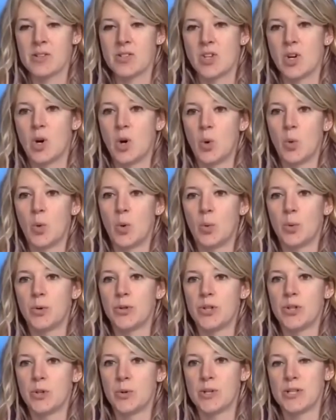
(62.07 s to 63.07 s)
So what
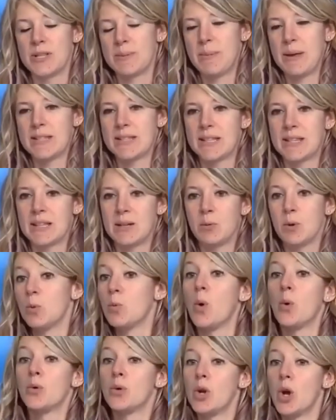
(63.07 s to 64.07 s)
we'll do is basically
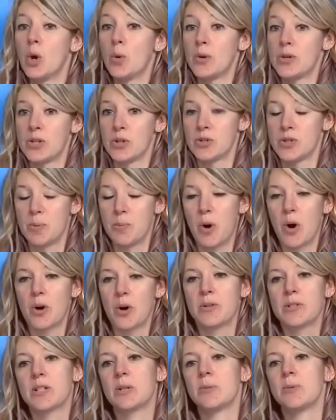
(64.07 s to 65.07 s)
we won't know until
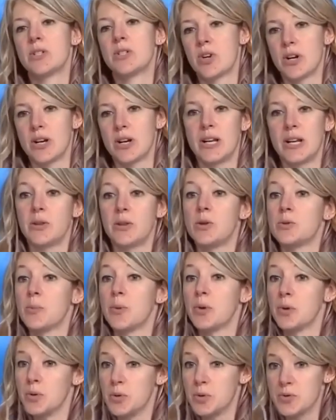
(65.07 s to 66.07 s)
tomorrow until we start getting those
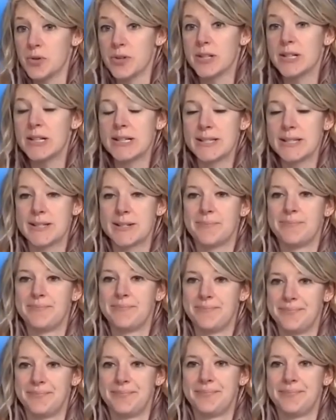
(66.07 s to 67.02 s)
balloons released.